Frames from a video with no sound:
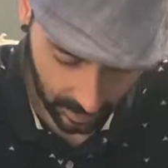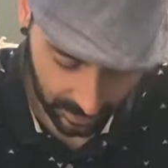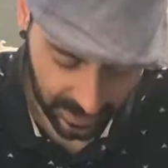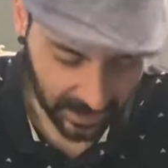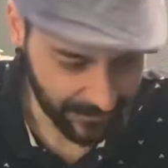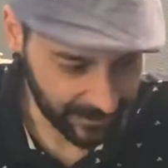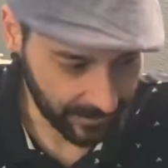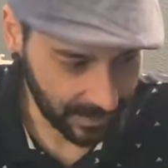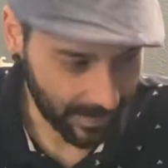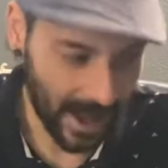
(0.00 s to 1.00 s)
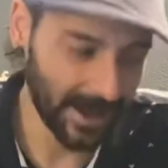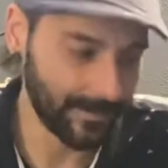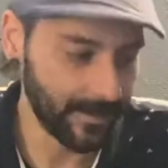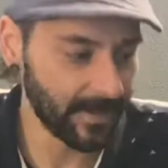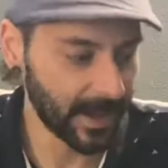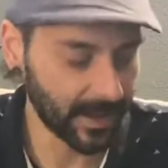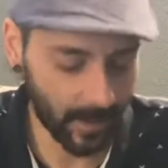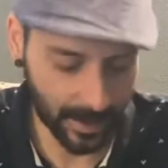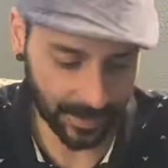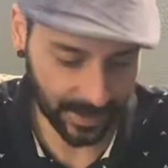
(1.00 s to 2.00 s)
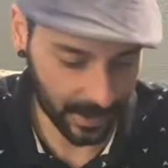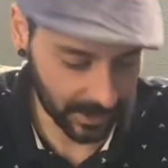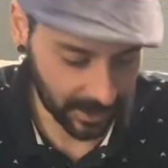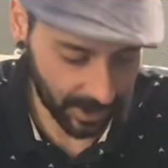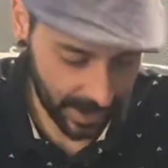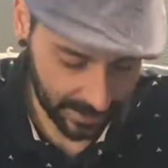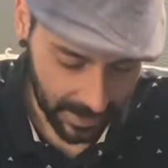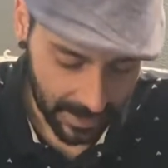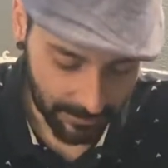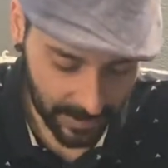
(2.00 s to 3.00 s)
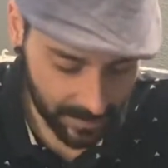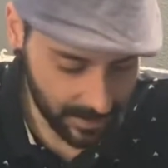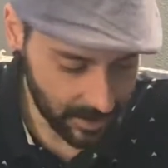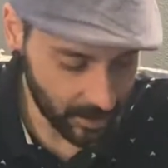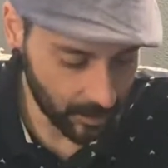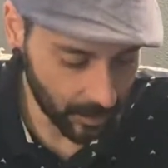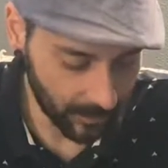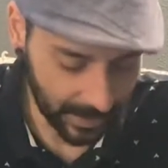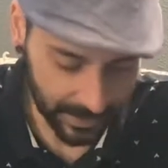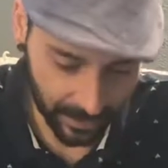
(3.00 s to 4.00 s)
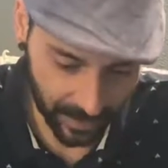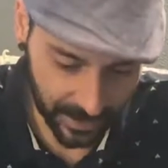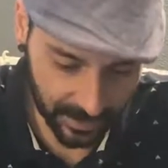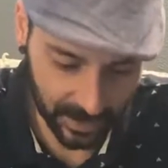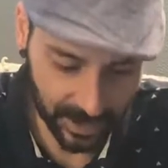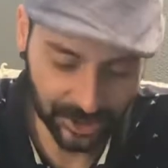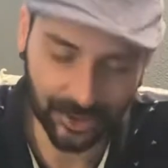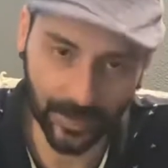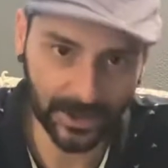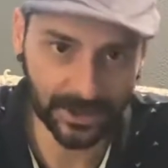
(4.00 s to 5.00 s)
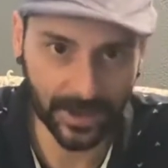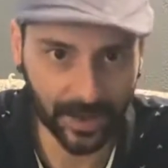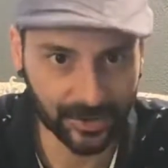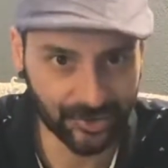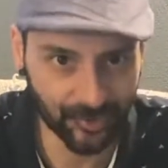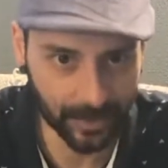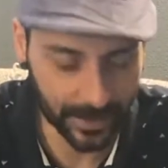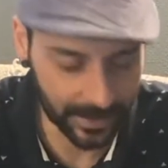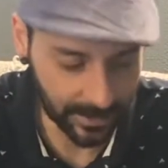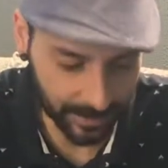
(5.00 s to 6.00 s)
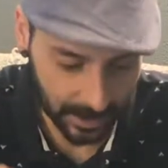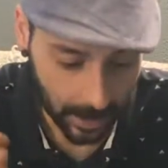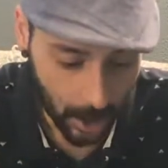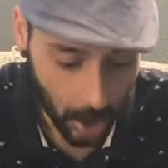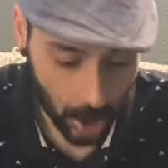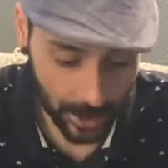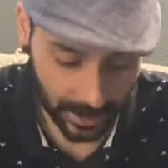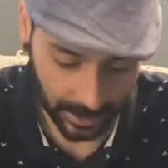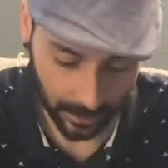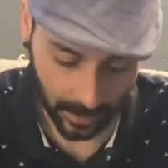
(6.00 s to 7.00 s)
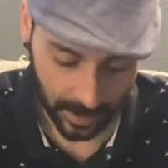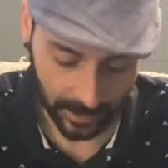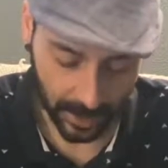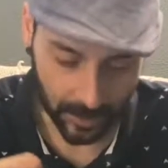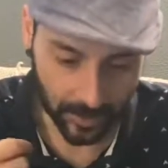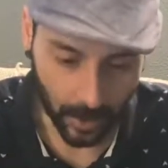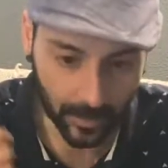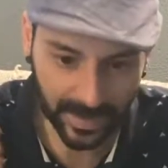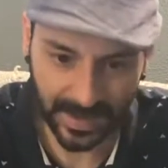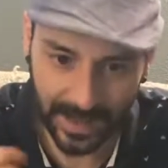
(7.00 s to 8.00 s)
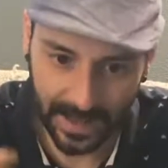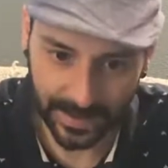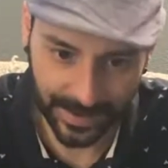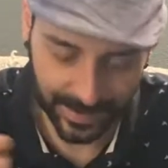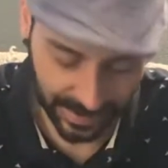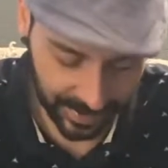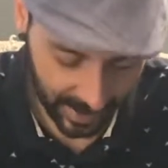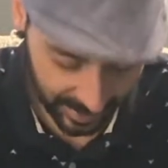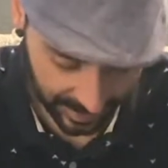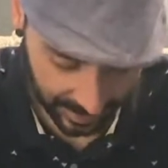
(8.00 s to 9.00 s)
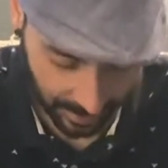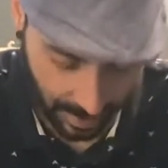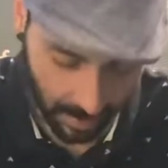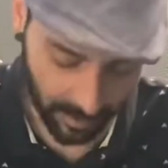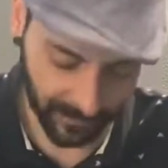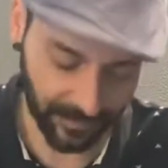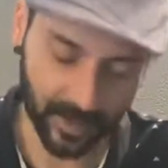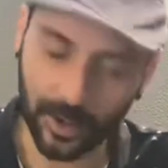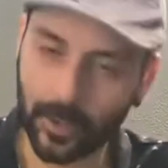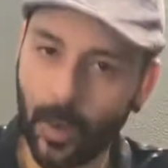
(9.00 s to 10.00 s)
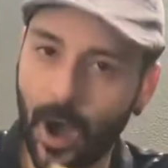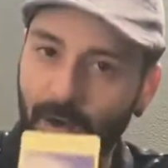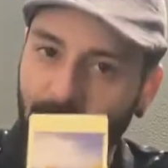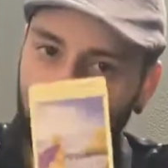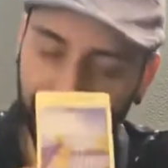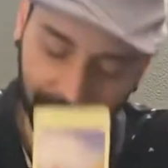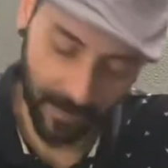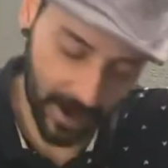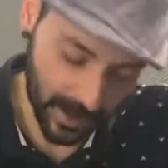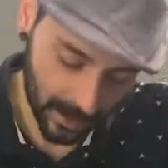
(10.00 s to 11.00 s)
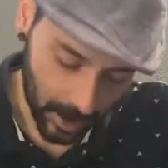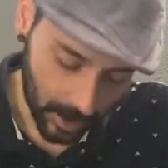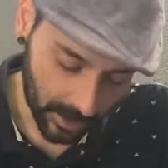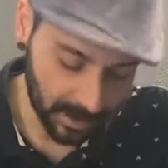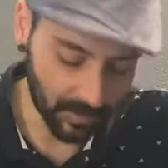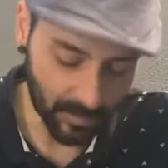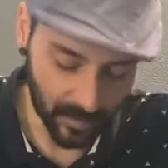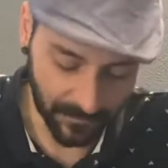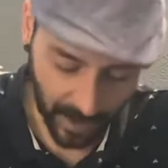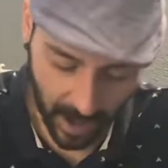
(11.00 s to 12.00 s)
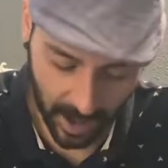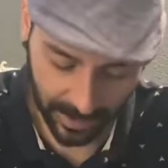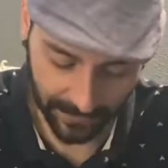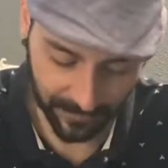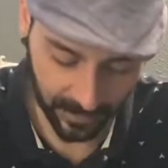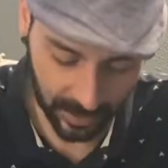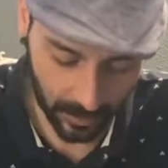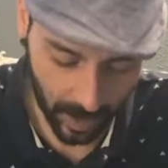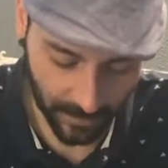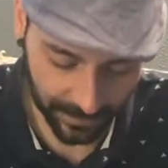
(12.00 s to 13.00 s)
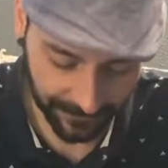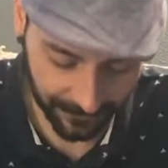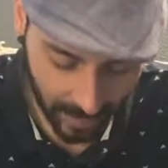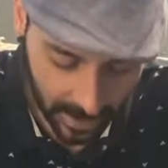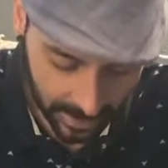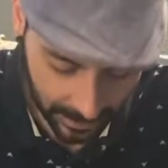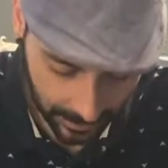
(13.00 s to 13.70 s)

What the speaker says: leave something behind, and maybe that's why you're stuck in your head. Maybe you know that you're in this situation that is truly deeply hurting you, that you don't see any success in, but I feel like you are afraid to move on. I feel like you are afraid